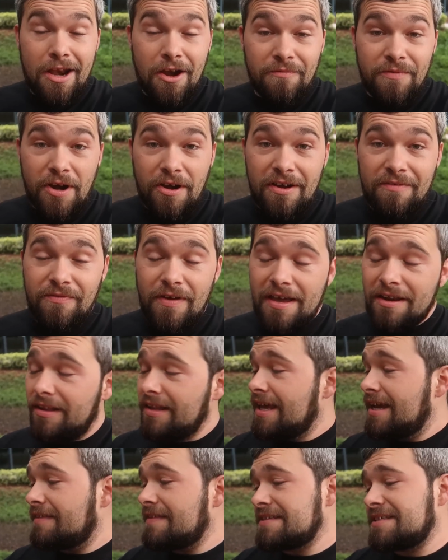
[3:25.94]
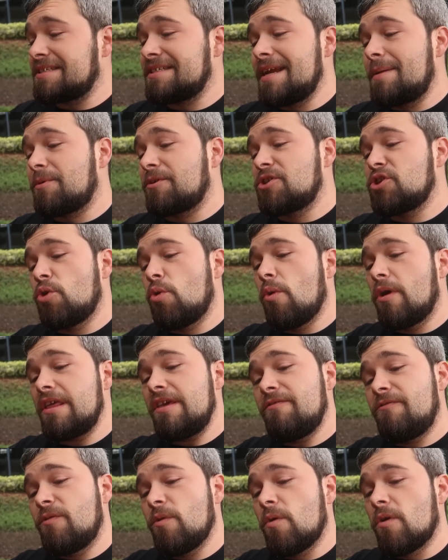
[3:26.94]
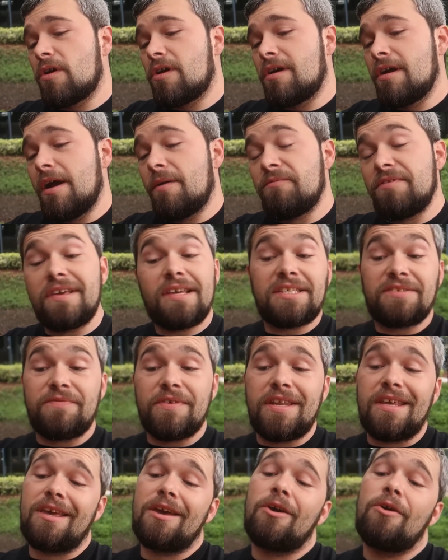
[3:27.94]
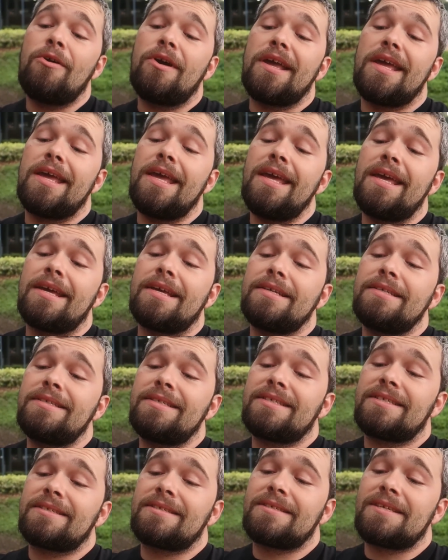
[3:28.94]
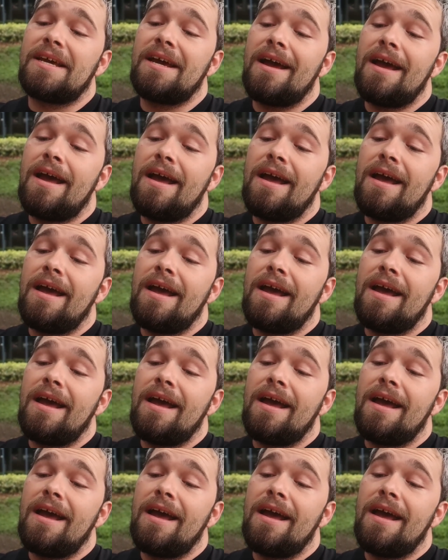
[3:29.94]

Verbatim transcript: And our very final egg, this is number 24 of this video, is